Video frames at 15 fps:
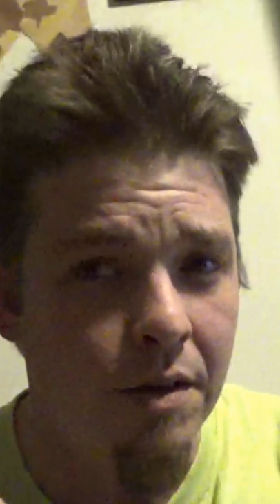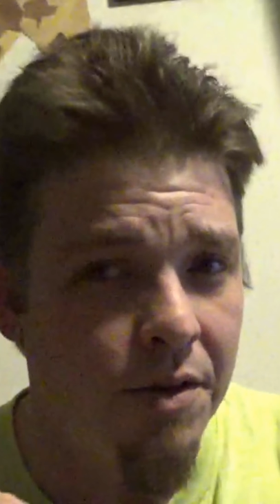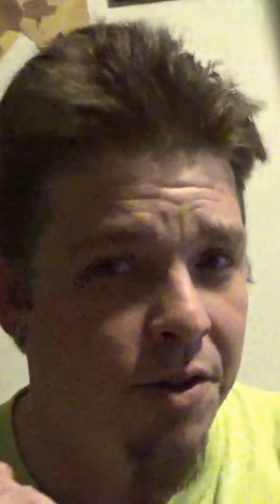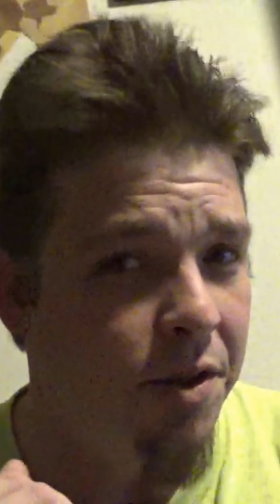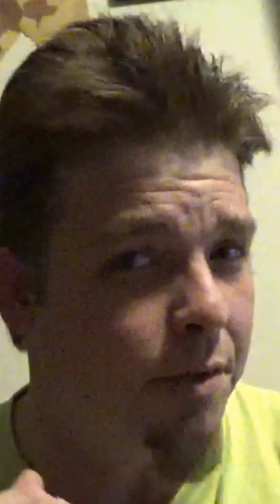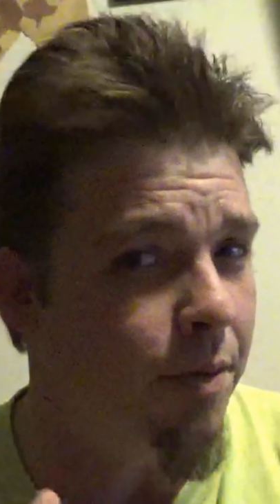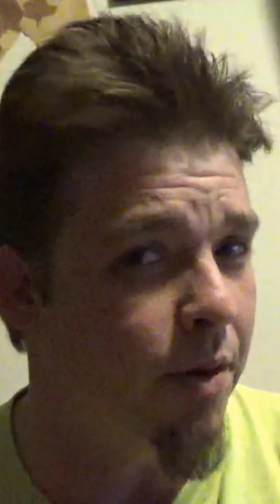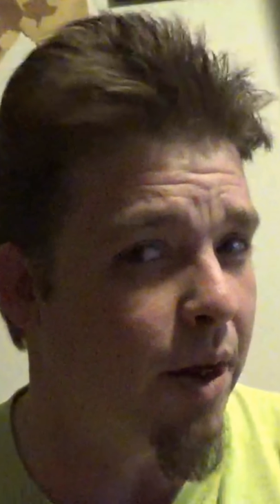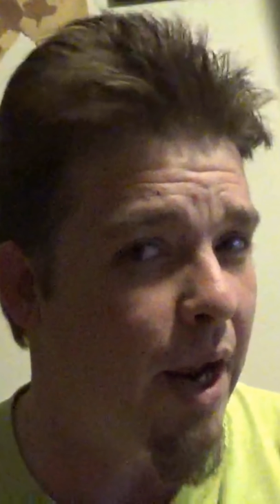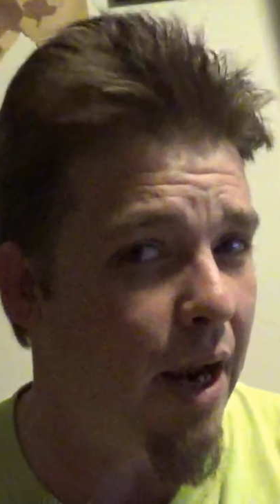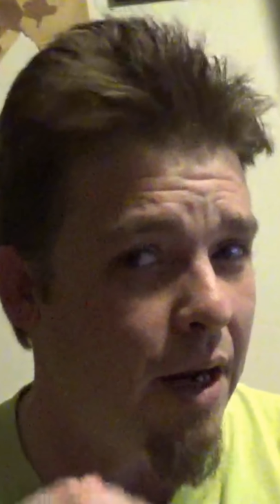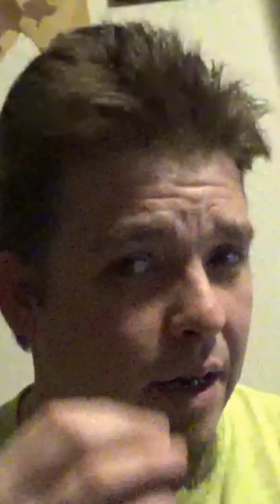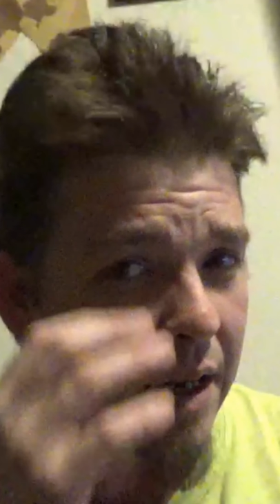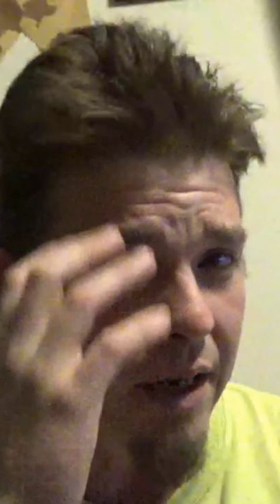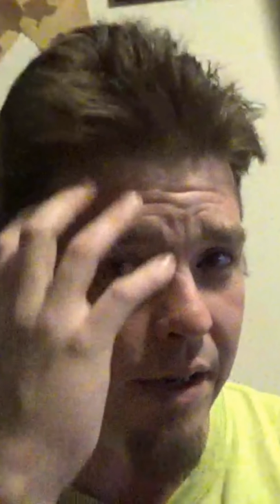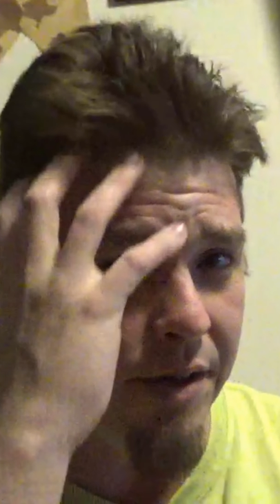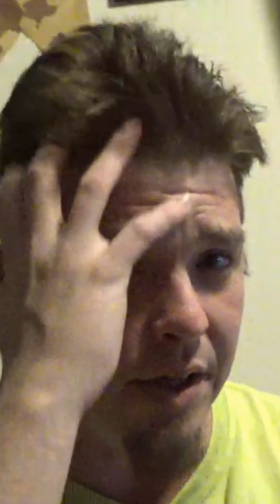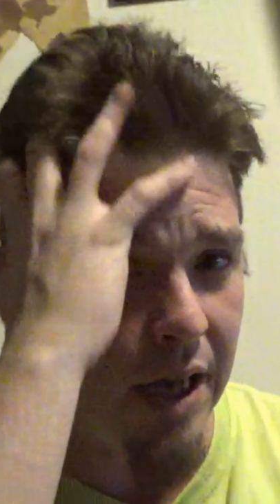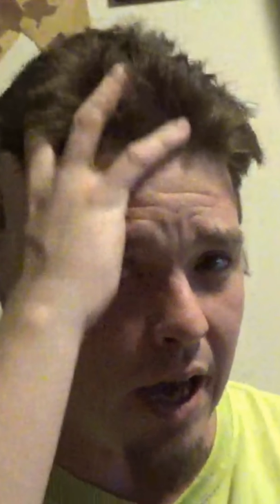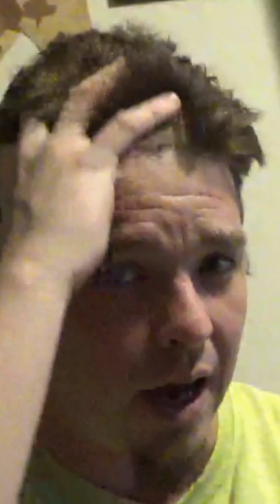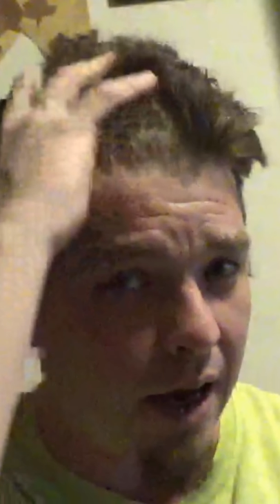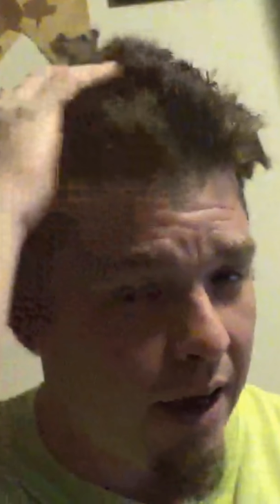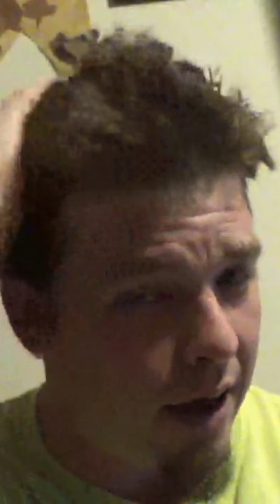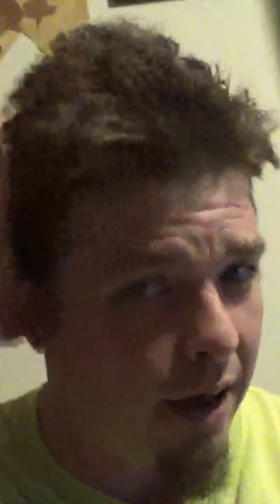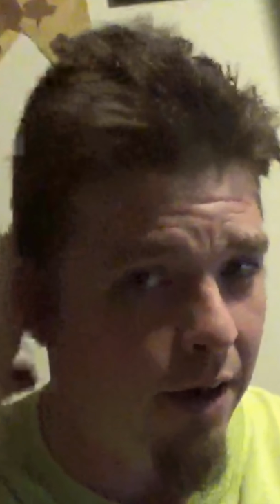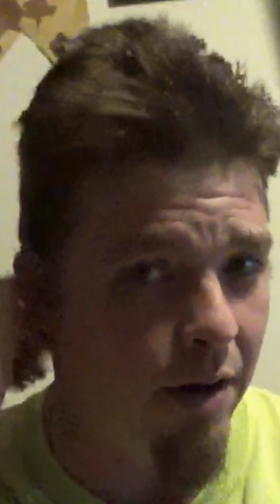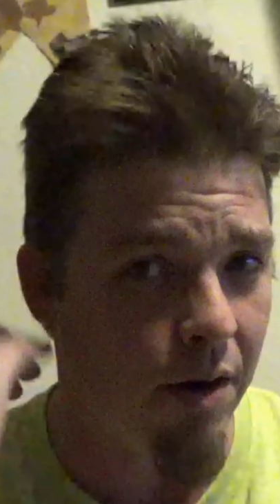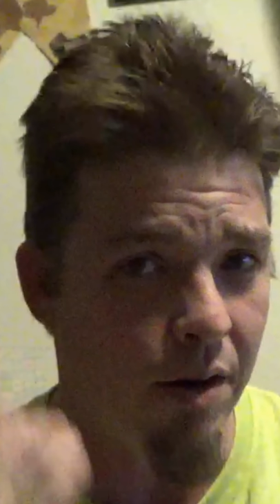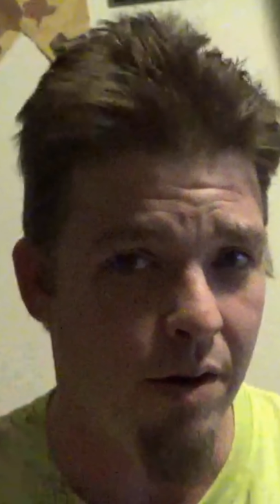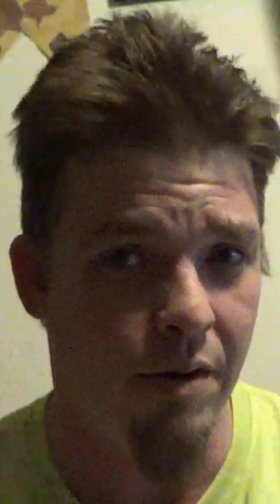Super 80s guy
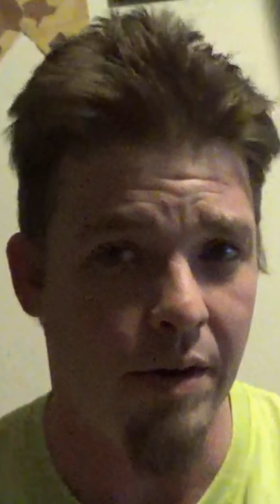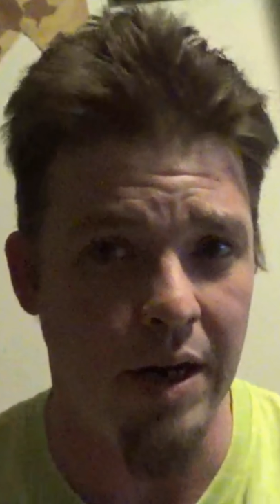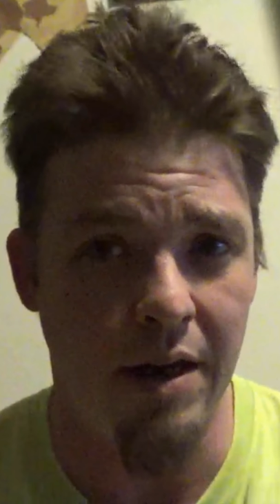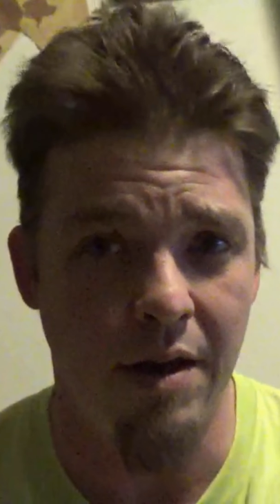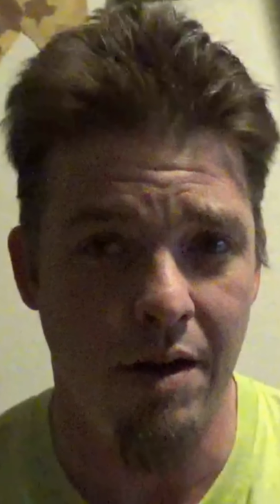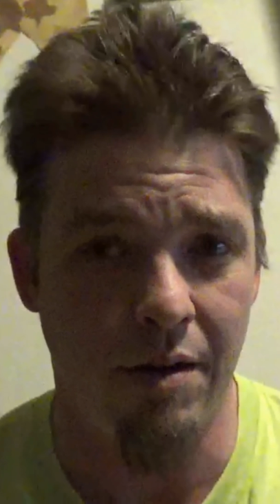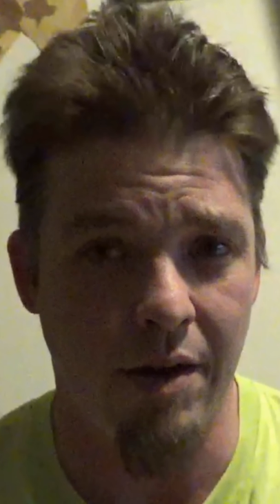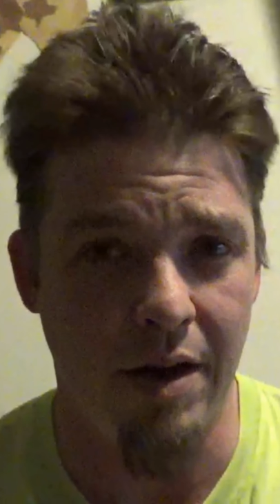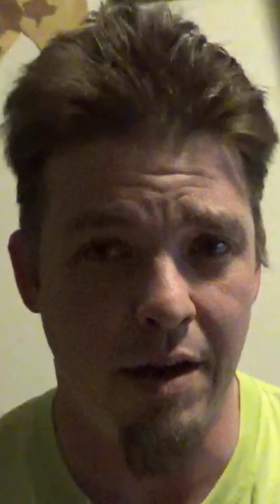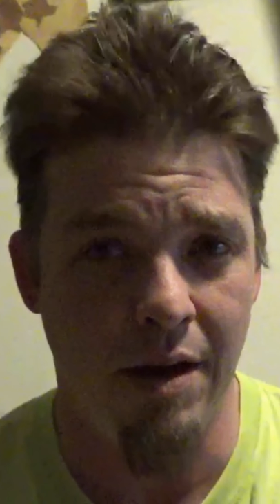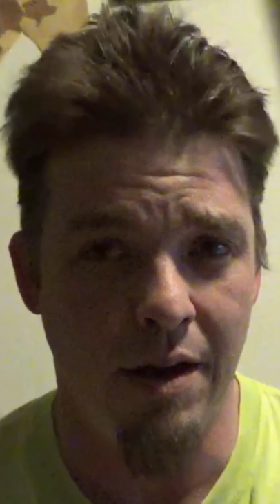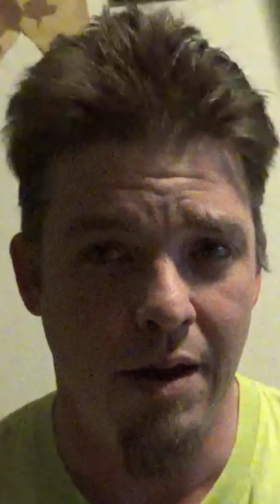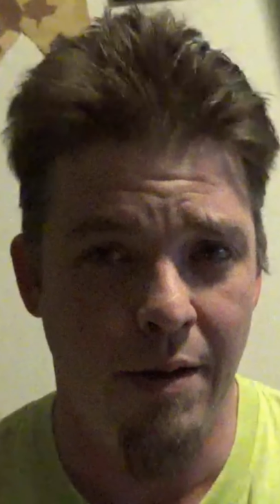here. Ready? Ready?